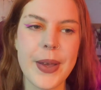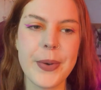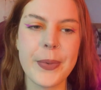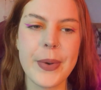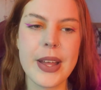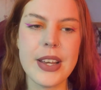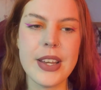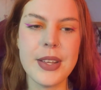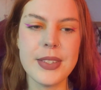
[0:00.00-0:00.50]

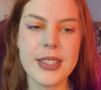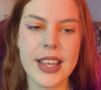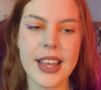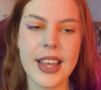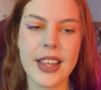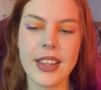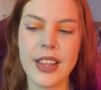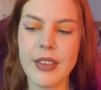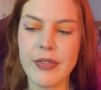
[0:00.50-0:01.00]
when you
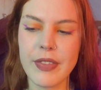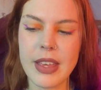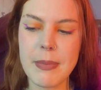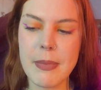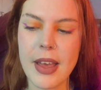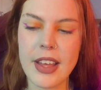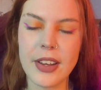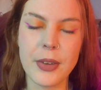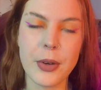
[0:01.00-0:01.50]
tell a
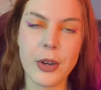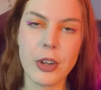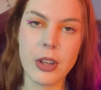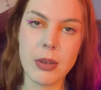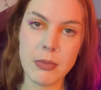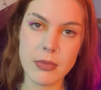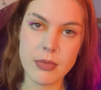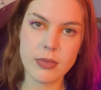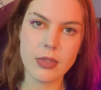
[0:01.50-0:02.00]
female or it
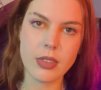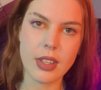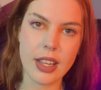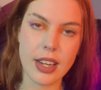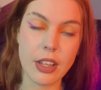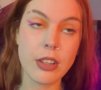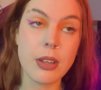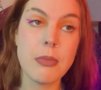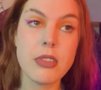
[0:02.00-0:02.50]

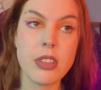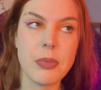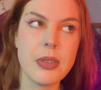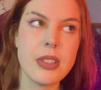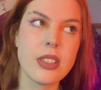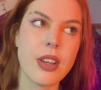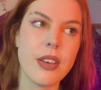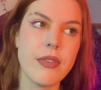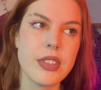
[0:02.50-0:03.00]
comes up
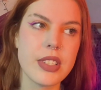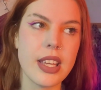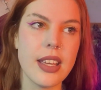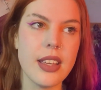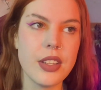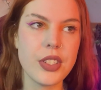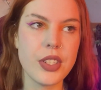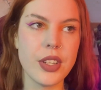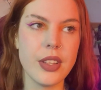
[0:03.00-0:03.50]
into
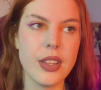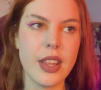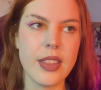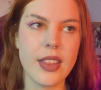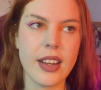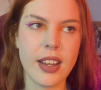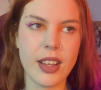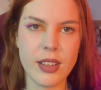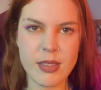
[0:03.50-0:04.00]
conversation
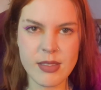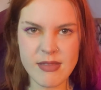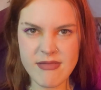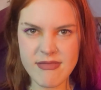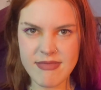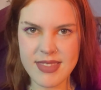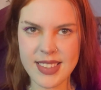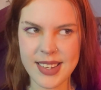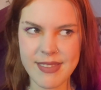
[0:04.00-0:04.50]
and they're like,
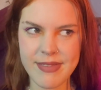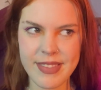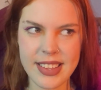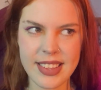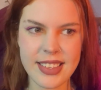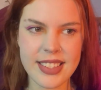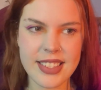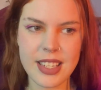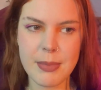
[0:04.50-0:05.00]
oh, don't
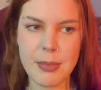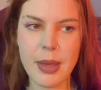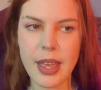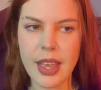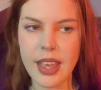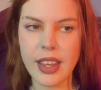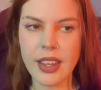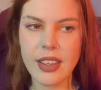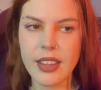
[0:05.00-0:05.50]
fancy
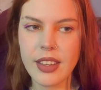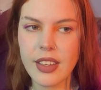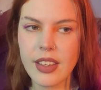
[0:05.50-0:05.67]
me.